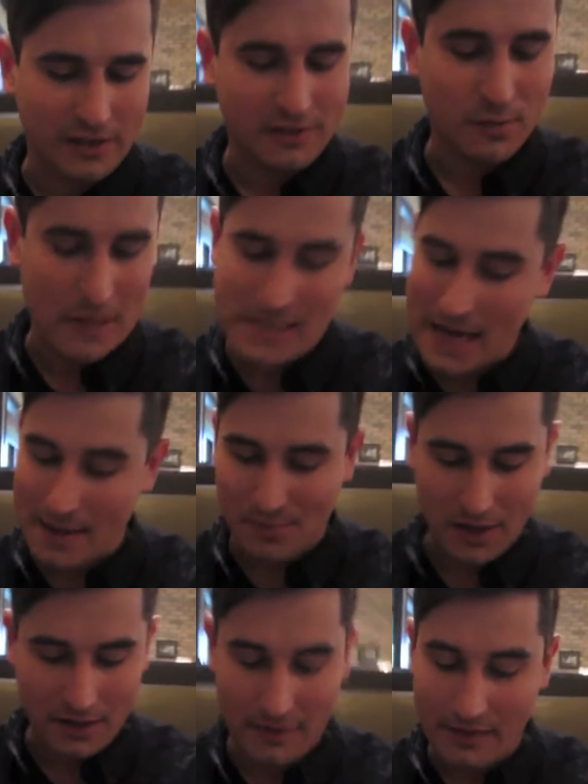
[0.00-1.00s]
is, what's
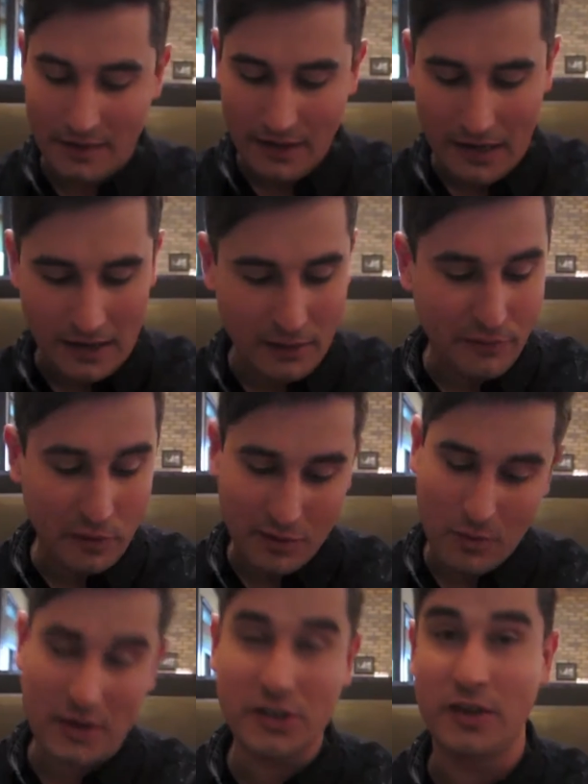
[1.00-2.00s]
happening? And the
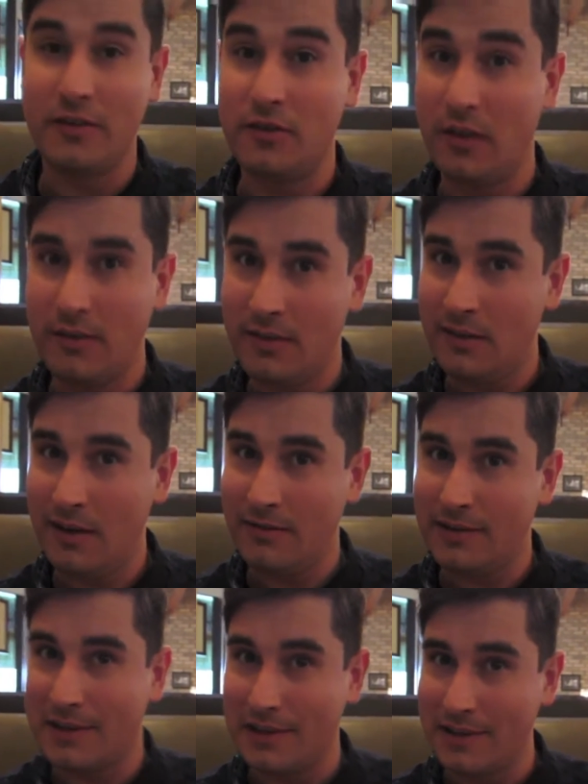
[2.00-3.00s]
fourth question is, does he
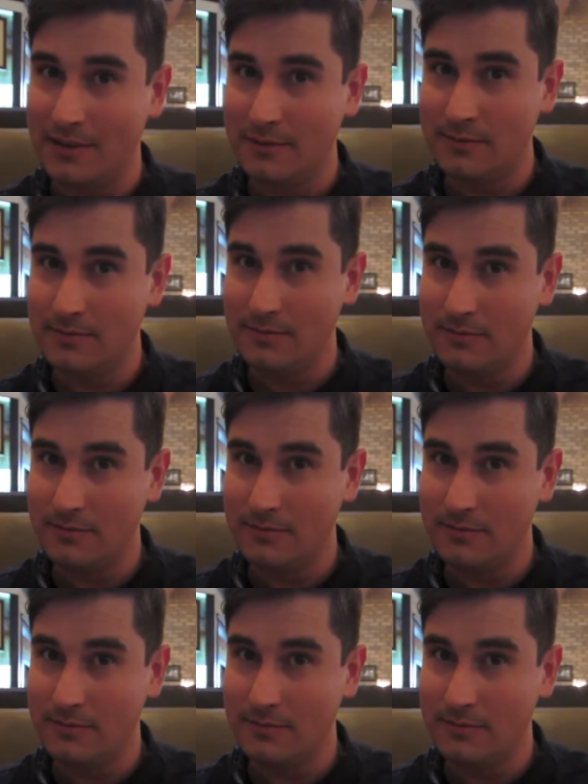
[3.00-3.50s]
have a gun?